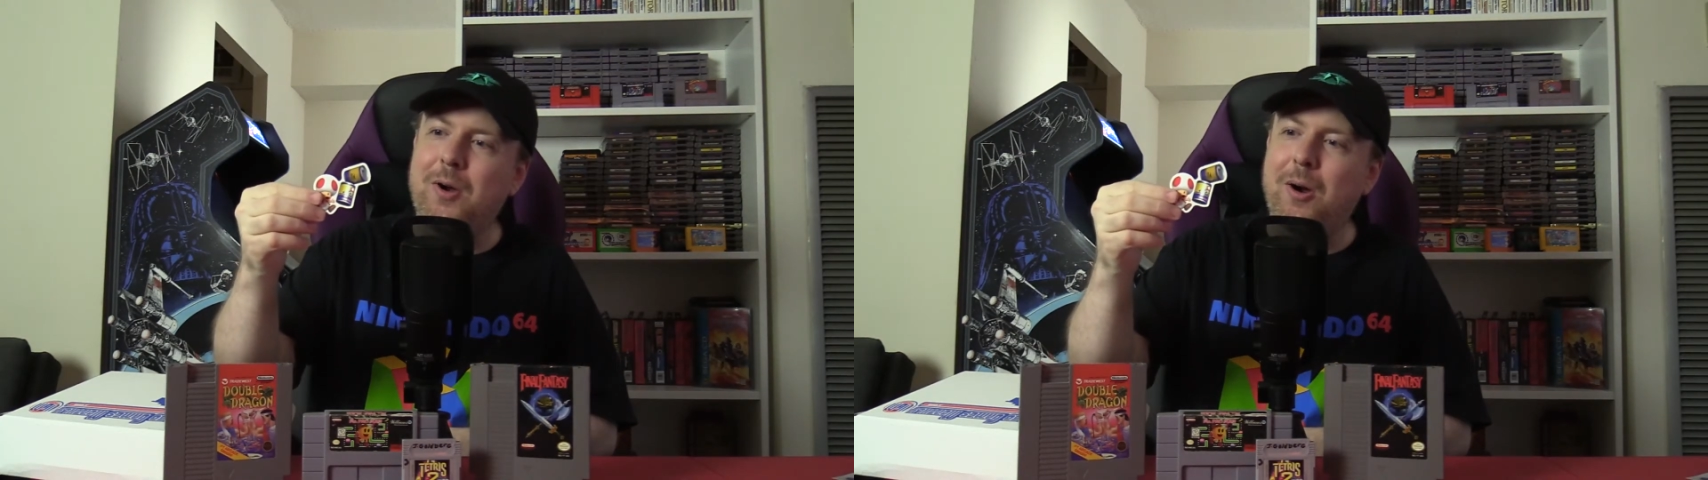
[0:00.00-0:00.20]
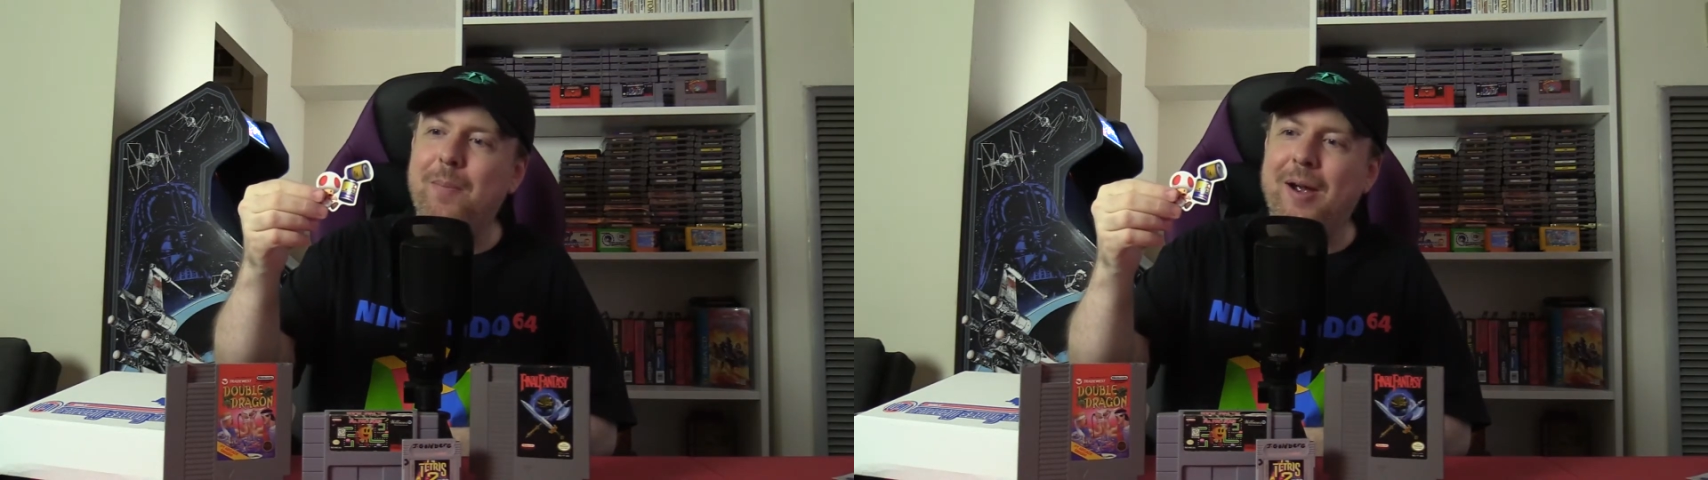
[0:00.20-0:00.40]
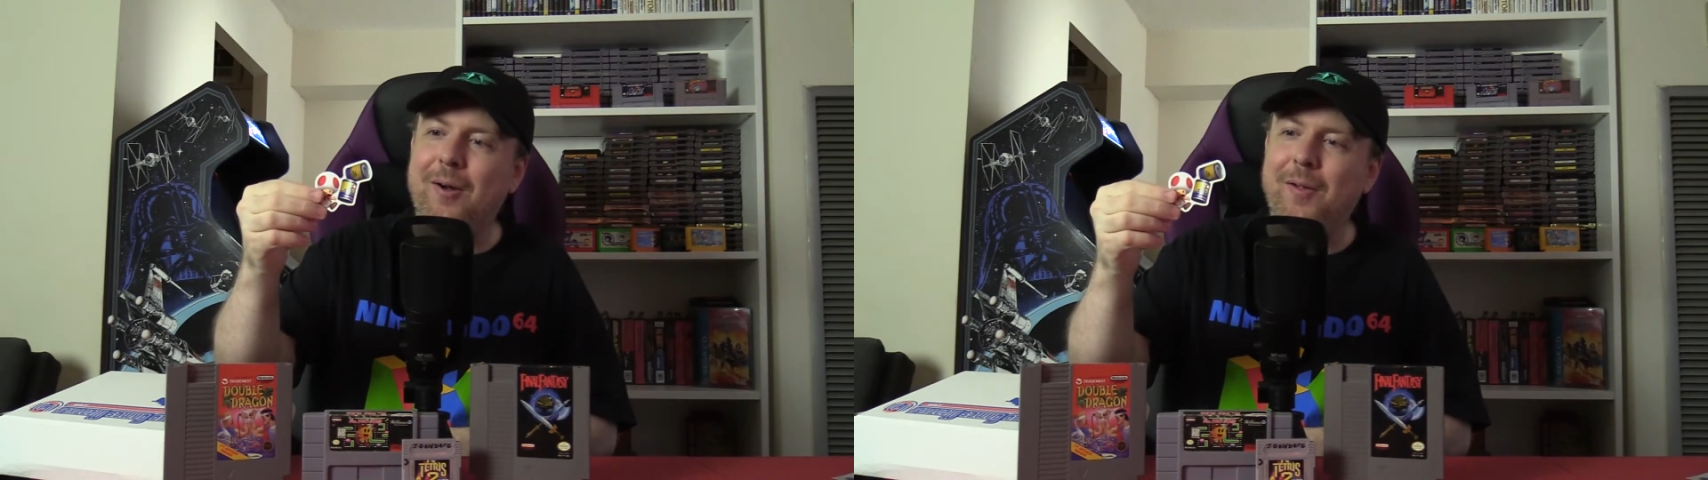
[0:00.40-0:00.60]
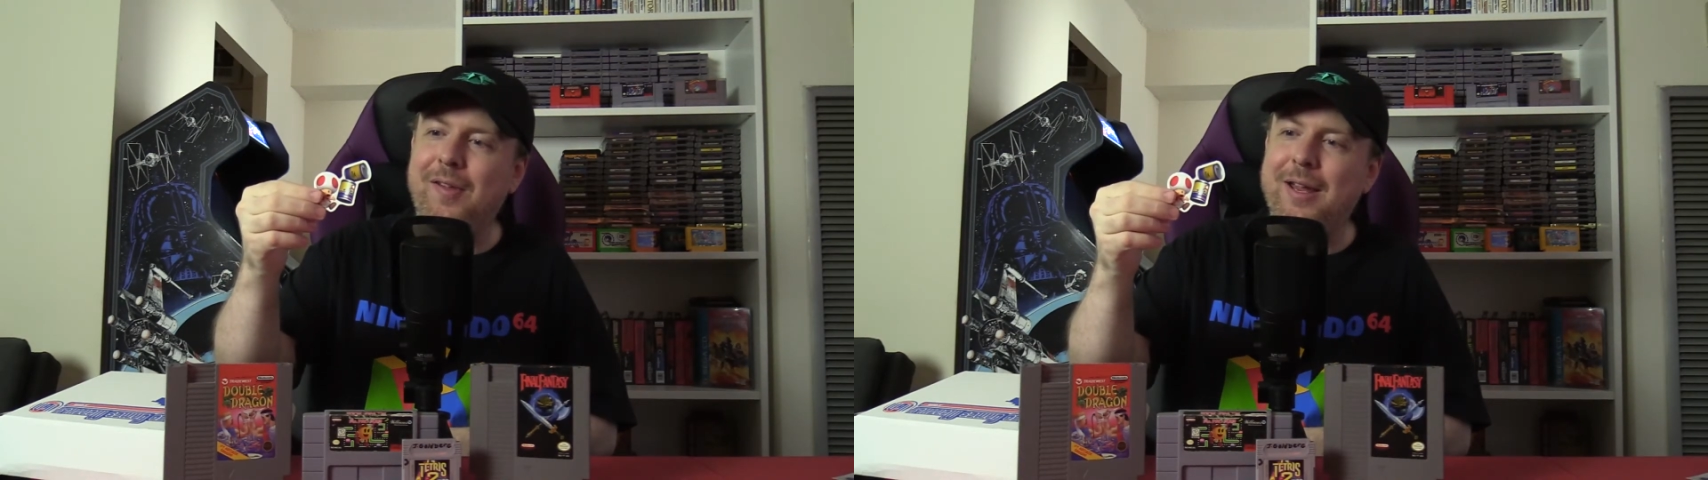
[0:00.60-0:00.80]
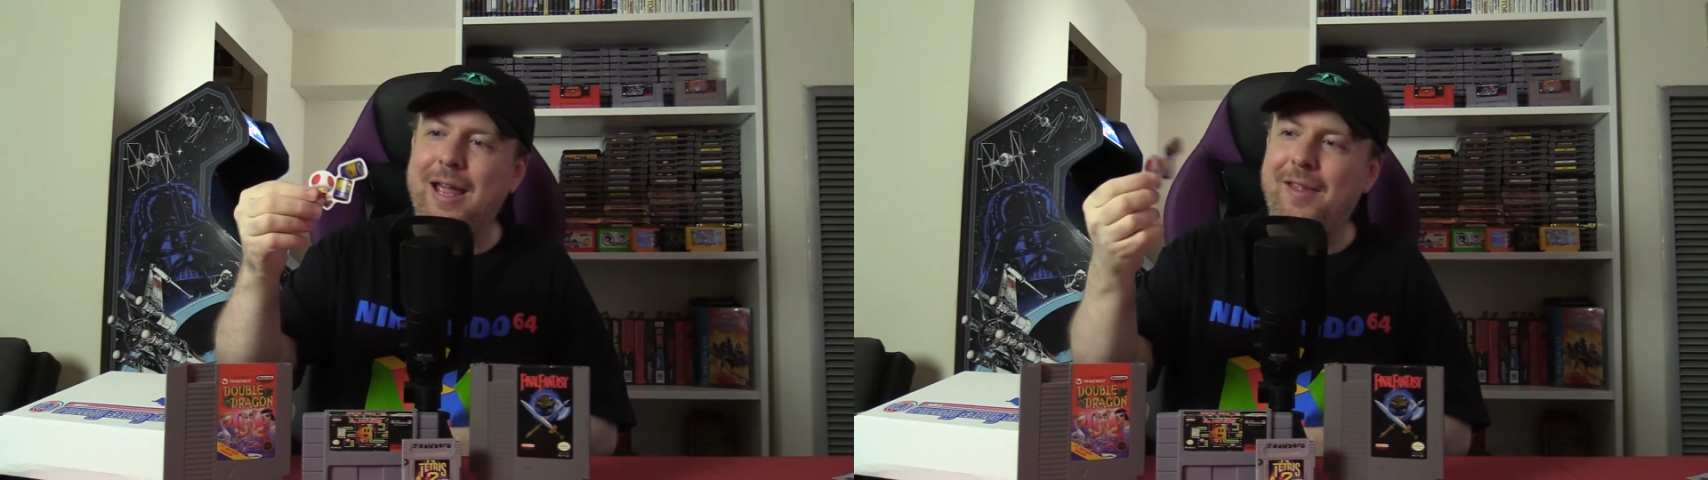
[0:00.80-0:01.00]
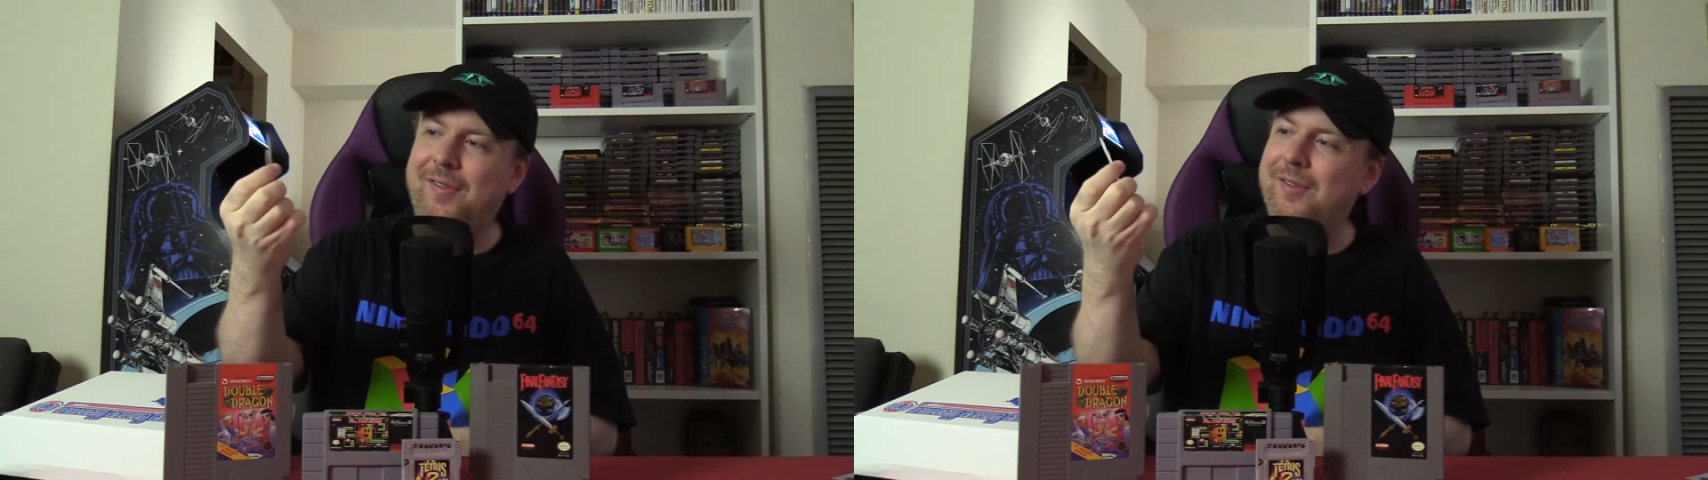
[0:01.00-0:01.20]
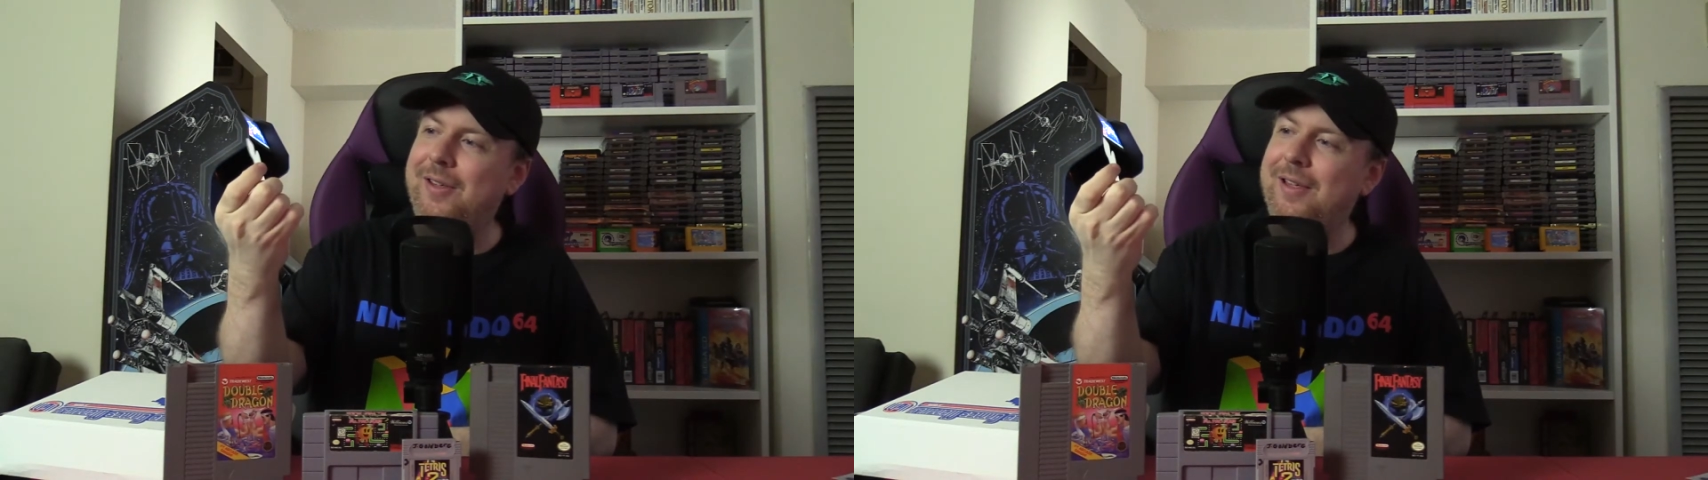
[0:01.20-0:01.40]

Kart barrels, I guess,